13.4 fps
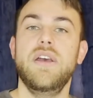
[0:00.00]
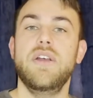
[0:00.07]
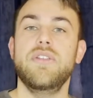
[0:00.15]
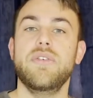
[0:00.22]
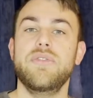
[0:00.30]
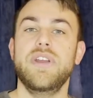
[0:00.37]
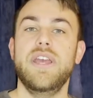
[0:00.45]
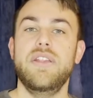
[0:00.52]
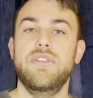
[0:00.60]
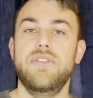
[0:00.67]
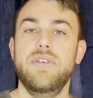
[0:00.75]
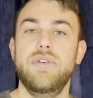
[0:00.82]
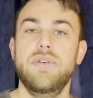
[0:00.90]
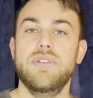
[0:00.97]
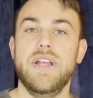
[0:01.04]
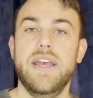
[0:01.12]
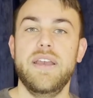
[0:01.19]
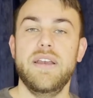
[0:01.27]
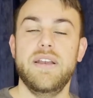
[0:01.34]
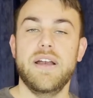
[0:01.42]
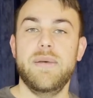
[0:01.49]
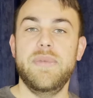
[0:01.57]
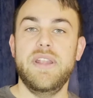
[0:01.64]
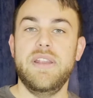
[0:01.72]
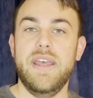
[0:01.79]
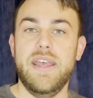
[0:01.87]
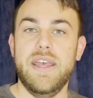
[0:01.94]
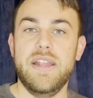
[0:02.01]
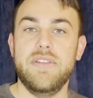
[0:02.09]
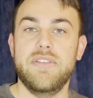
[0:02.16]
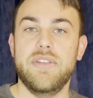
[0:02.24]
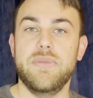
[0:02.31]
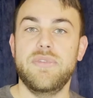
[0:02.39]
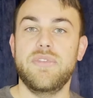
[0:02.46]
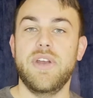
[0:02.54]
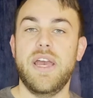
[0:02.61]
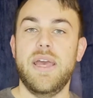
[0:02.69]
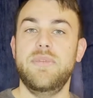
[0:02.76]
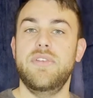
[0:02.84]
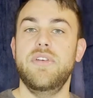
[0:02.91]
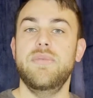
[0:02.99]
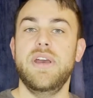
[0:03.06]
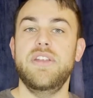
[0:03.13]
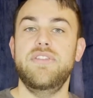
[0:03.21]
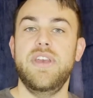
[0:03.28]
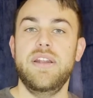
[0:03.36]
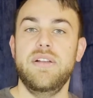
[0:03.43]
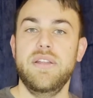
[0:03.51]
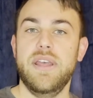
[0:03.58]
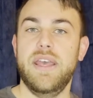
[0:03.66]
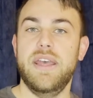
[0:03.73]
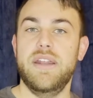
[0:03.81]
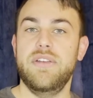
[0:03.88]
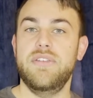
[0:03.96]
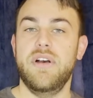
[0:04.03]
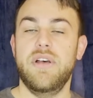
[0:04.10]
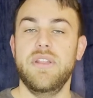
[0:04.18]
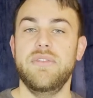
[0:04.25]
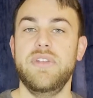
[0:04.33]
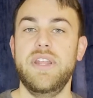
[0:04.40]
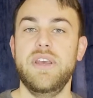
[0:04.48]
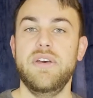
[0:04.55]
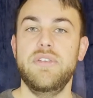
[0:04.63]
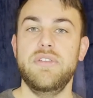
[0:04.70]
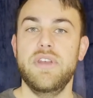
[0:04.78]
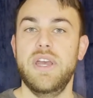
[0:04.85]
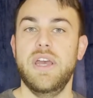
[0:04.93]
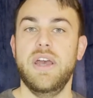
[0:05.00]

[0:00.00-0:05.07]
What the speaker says: Don't forget to like, comment, and subscribe to my channel and all the videos.